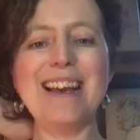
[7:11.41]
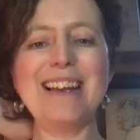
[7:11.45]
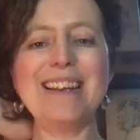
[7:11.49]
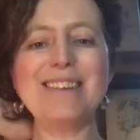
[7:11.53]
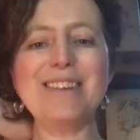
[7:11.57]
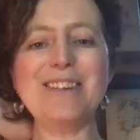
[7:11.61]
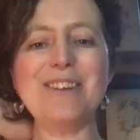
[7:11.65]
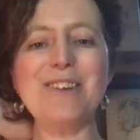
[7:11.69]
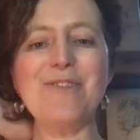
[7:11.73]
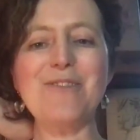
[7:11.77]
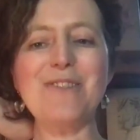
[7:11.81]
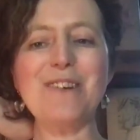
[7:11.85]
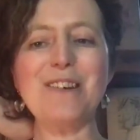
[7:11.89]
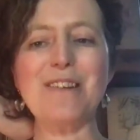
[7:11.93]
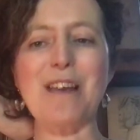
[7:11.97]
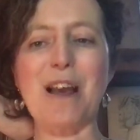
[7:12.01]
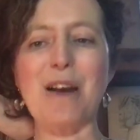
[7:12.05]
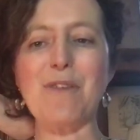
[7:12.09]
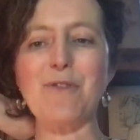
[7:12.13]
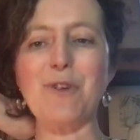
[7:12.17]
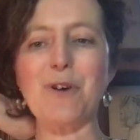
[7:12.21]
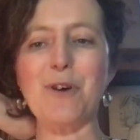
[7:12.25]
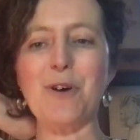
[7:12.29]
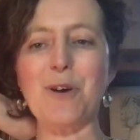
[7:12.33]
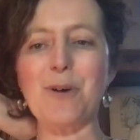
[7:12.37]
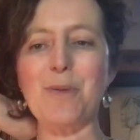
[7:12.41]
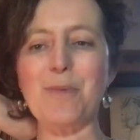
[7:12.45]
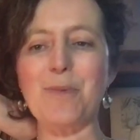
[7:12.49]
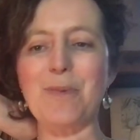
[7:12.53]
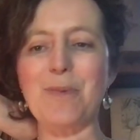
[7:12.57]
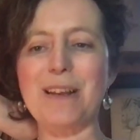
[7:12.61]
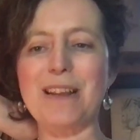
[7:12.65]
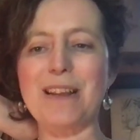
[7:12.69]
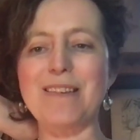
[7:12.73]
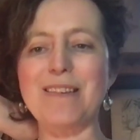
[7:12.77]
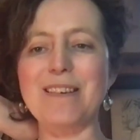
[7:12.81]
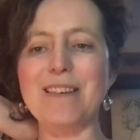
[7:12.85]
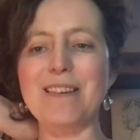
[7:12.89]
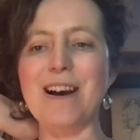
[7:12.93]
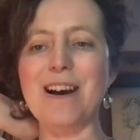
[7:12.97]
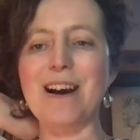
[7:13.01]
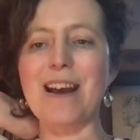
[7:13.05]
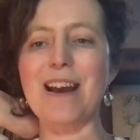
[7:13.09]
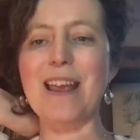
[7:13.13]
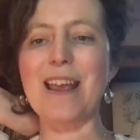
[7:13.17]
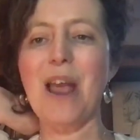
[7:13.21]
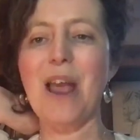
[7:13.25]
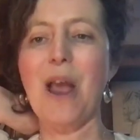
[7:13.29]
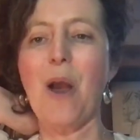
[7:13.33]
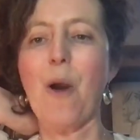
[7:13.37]
It's lovely to have your company
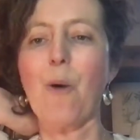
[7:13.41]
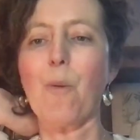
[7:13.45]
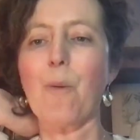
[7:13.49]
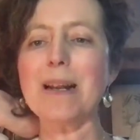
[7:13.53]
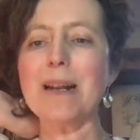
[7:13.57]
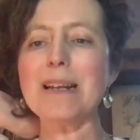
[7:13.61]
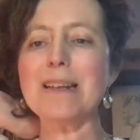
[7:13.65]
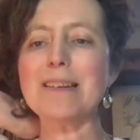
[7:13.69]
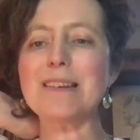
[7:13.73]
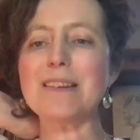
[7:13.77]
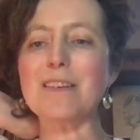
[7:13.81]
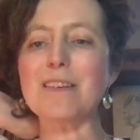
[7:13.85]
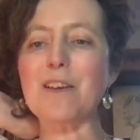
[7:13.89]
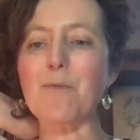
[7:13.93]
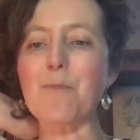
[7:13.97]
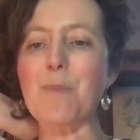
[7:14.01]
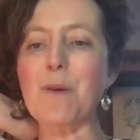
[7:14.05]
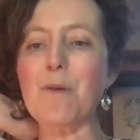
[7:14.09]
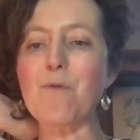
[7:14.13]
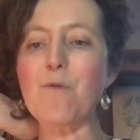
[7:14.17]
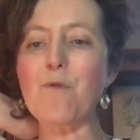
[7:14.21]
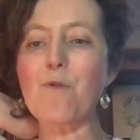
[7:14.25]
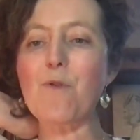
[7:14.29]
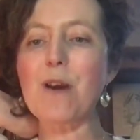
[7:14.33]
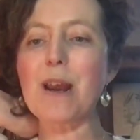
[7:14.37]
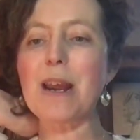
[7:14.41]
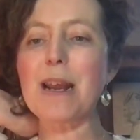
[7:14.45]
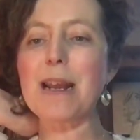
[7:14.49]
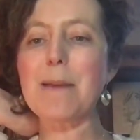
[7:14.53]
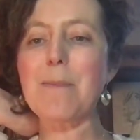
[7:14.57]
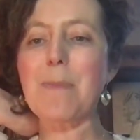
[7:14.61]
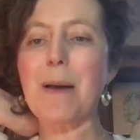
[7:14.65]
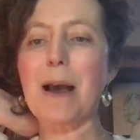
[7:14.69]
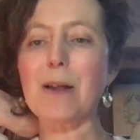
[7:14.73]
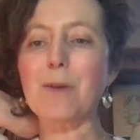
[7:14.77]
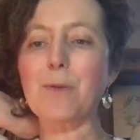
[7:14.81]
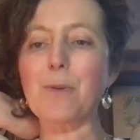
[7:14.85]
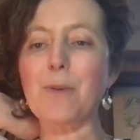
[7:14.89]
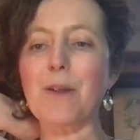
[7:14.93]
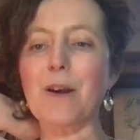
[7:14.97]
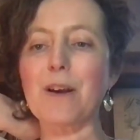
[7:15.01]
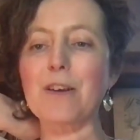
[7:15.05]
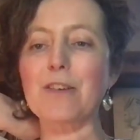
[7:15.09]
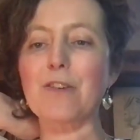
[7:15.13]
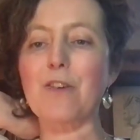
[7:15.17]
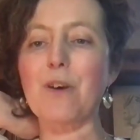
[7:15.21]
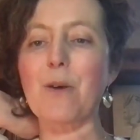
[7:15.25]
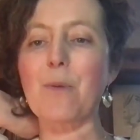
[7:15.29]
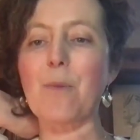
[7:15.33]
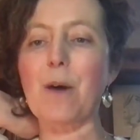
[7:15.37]
tonight. Wendy says, I've been really bad with ice
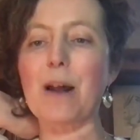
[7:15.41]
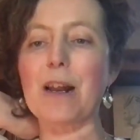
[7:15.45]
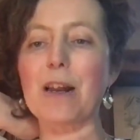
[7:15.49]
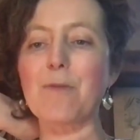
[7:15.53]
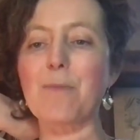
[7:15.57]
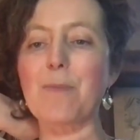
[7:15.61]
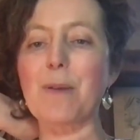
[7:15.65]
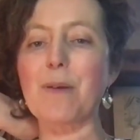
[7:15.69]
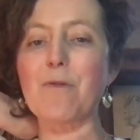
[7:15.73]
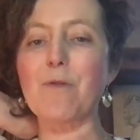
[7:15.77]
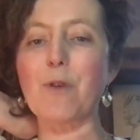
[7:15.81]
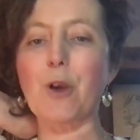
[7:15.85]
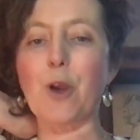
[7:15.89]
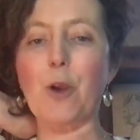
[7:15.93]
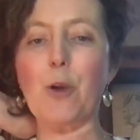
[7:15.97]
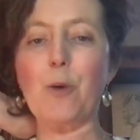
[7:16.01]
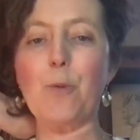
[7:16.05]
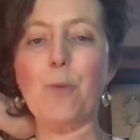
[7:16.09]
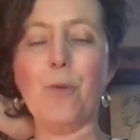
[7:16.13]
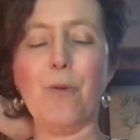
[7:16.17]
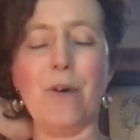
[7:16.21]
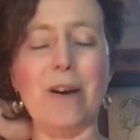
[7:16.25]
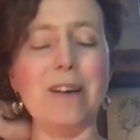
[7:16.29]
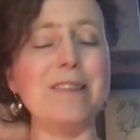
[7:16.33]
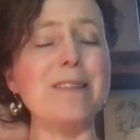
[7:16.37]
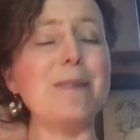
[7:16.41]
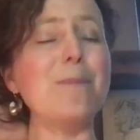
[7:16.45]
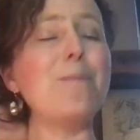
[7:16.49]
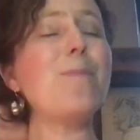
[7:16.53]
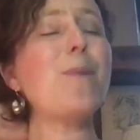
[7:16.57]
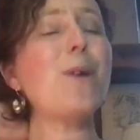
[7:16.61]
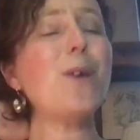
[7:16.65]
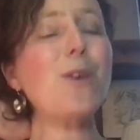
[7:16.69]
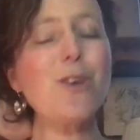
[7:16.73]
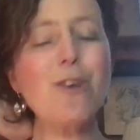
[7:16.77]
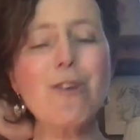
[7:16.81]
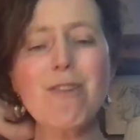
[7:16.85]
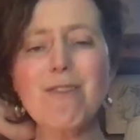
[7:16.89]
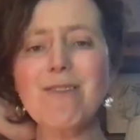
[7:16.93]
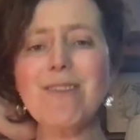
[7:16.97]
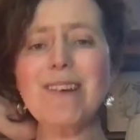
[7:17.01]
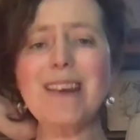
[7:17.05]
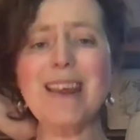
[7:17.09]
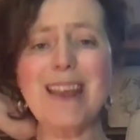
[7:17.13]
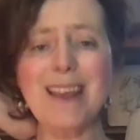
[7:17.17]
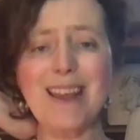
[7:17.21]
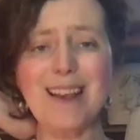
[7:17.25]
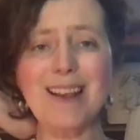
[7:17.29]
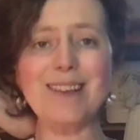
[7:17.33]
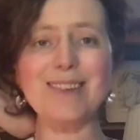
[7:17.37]
cream while I've been recuperating, but you
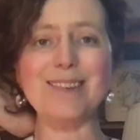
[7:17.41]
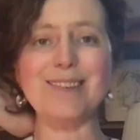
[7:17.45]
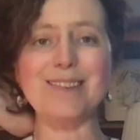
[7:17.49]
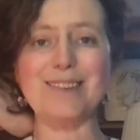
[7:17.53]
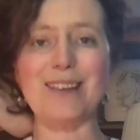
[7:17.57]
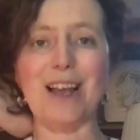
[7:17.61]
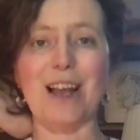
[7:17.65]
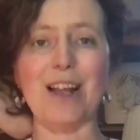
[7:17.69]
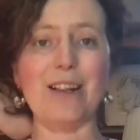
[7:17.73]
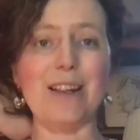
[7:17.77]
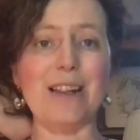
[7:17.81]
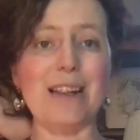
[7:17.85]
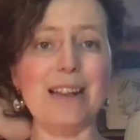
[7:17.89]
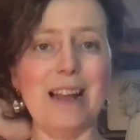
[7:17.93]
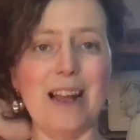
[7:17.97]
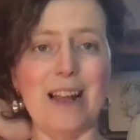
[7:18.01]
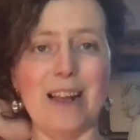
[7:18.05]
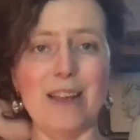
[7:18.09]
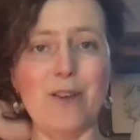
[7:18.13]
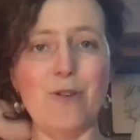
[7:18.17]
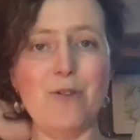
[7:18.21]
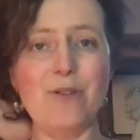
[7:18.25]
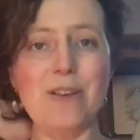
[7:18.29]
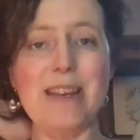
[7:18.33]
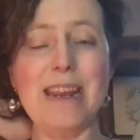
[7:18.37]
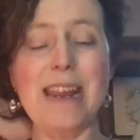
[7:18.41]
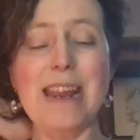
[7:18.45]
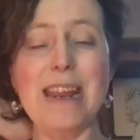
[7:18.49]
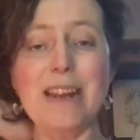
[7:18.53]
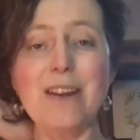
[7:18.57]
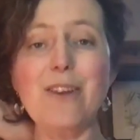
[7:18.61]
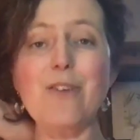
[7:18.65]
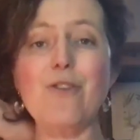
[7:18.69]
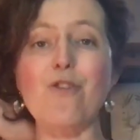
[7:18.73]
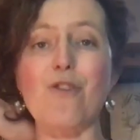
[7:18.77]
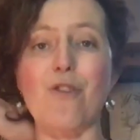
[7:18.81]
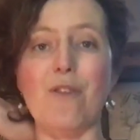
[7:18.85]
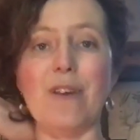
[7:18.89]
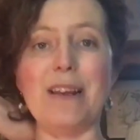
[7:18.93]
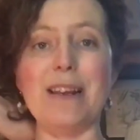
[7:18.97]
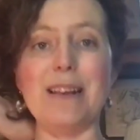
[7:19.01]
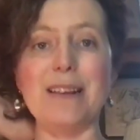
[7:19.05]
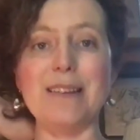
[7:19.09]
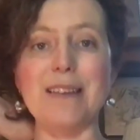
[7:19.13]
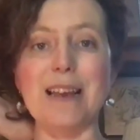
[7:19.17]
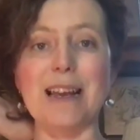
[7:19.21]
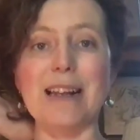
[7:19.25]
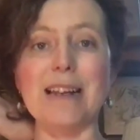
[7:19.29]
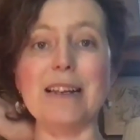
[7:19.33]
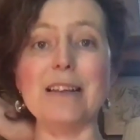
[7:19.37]
need a
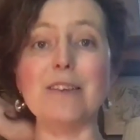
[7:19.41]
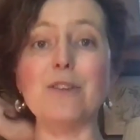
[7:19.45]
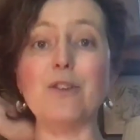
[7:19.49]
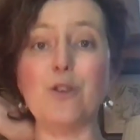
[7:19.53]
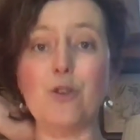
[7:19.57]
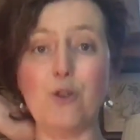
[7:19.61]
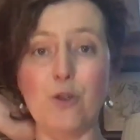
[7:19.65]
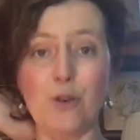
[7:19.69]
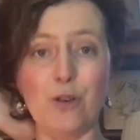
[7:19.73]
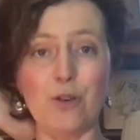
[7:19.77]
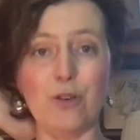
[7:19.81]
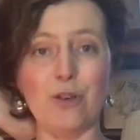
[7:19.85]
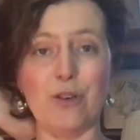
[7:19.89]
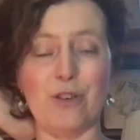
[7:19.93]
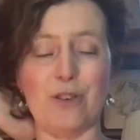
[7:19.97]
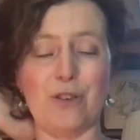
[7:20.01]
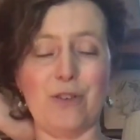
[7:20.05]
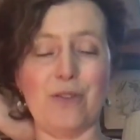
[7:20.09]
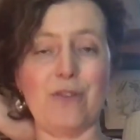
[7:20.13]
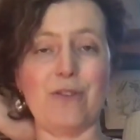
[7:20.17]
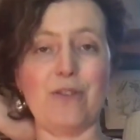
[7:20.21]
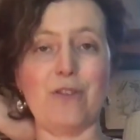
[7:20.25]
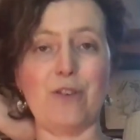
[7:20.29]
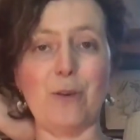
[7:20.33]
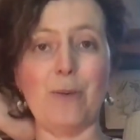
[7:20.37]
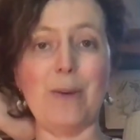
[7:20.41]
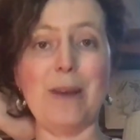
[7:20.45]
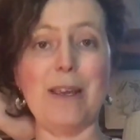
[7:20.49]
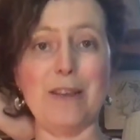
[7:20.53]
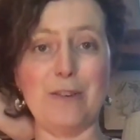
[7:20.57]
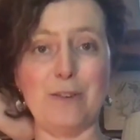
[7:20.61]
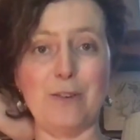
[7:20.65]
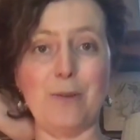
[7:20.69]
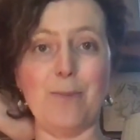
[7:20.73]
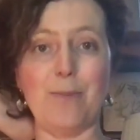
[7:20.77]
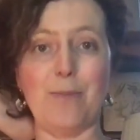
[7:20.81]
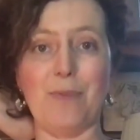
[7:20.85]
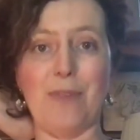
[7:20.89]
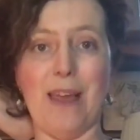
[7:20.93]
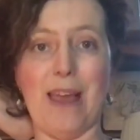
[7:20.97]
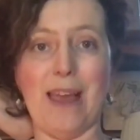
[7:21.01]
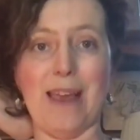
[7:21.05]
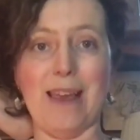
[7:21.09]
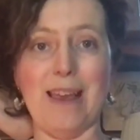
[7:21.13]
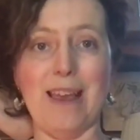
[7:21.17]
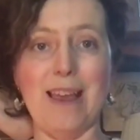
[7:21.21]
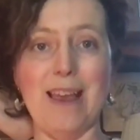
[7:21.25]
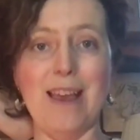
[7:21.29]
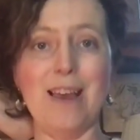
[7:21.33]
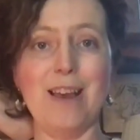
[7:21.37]
treat, and it's good to eat
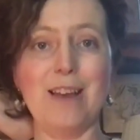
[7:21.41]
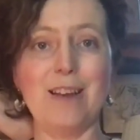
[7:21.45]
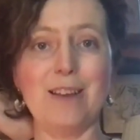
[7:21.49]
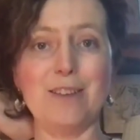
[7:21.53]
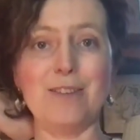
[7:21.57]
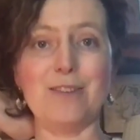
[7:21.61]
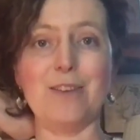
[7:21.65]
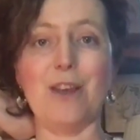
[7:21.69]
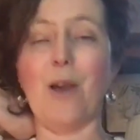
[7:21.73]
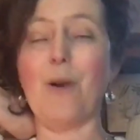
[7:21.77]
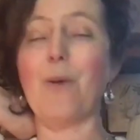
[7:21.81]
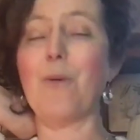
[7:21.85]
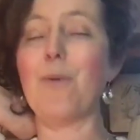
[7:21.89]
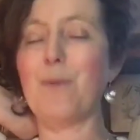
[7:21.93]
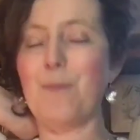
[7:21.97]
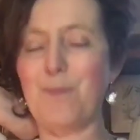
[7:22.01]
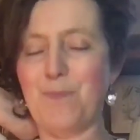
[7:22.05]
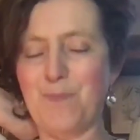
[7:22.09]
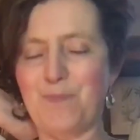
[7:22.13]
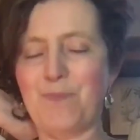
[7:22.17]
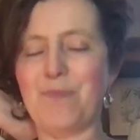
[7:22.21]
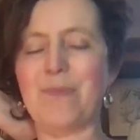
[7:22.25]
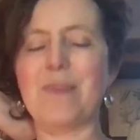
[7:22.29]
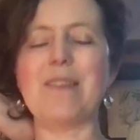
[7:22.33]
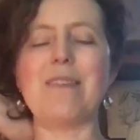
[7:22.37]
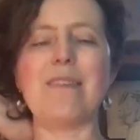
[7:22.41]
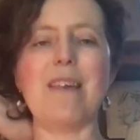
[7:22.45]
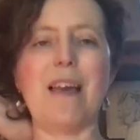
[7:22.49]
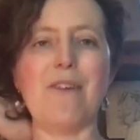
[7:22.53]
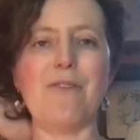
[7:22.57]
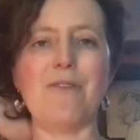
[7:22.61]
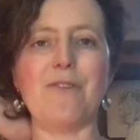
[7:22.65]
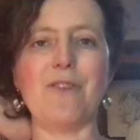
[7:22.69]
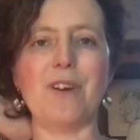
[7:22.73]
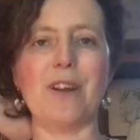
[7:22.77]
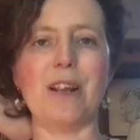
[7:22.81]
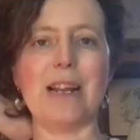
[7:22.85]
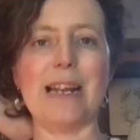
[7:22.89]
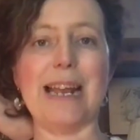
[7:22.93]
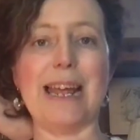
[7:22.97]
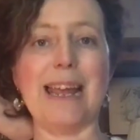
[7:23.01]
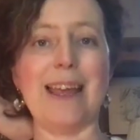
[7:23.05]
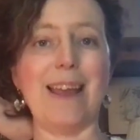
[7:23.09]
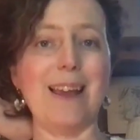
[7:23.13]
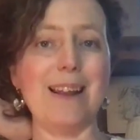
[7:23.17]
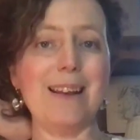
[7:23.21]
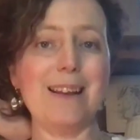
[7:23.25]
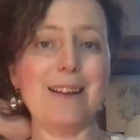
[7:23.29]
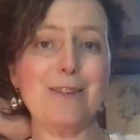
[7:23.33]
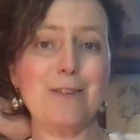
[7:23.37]
something. So definitely.
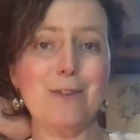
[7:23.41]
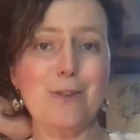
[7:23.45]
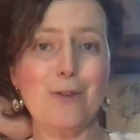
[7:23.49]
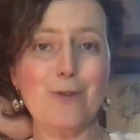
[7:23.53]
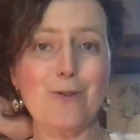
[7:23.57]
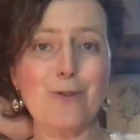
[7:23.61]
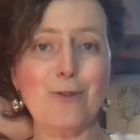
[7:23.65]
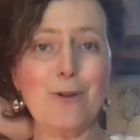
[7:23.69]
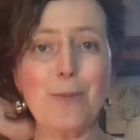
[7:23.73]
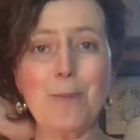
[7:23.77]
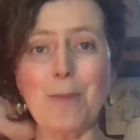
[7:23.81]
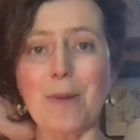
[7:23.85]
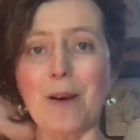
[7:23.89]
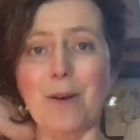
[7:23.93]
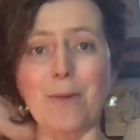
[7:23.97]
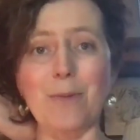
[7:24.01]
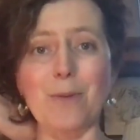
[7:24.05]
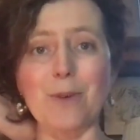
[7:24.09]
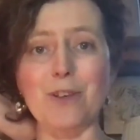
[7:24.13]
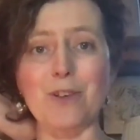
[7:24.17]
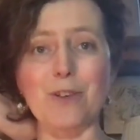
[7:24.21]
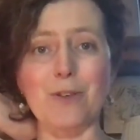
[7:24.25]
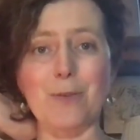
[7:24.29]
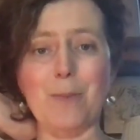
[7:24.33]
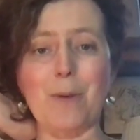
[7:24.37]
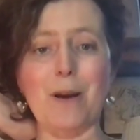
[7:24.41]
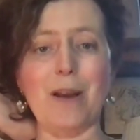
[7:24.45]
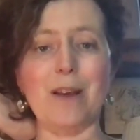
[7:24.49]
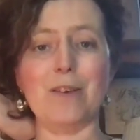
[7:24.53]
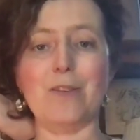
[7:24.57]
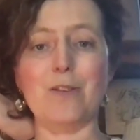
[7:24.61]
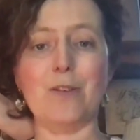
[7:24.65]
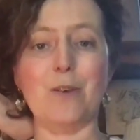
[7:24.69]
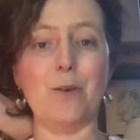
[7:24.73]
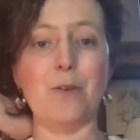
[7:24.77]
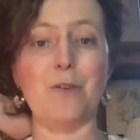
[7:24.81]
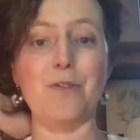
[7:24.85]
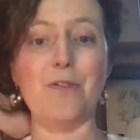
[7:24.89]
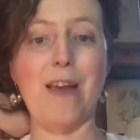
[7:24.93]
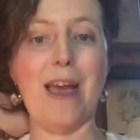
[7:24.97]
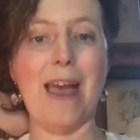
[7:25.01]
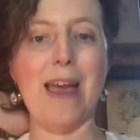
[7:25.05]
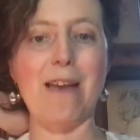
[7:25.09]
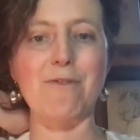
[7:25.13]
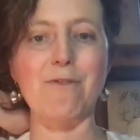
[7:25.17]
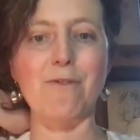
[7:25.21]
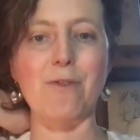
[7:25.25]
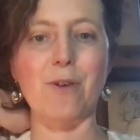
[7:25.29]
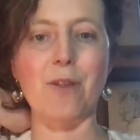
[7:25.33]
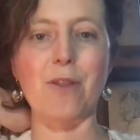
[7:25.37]
And it's the summer, which is my excuse for
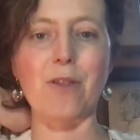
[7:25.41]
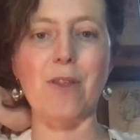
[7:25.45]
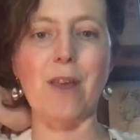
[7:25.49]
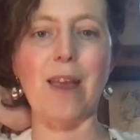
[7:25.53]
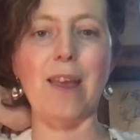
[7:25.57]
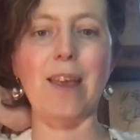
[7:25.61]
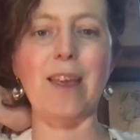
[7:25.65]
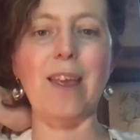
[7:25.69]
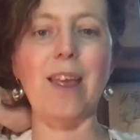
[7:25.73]
everything.